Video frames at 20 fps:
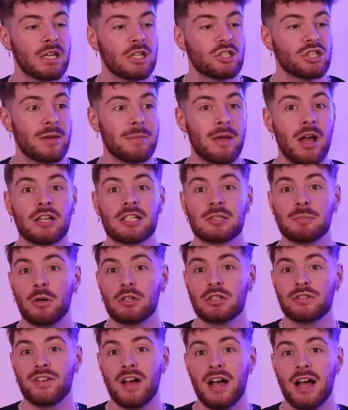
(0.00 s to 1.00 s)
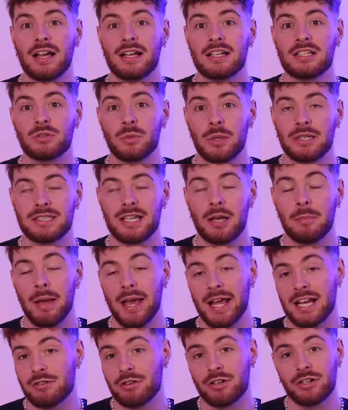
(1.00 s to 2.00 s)
Check me out on Spotify, Twitter,
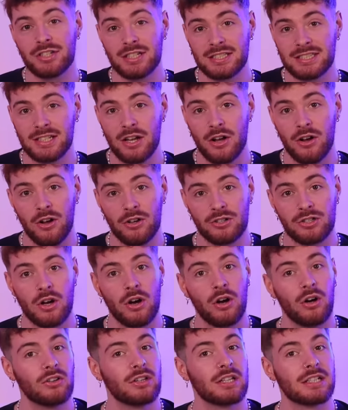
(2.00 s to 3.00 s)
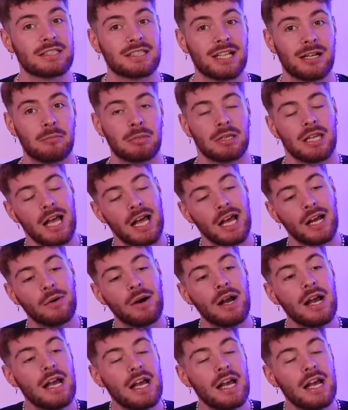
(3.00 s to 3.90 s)
Patreon, and Discord, all linked down below.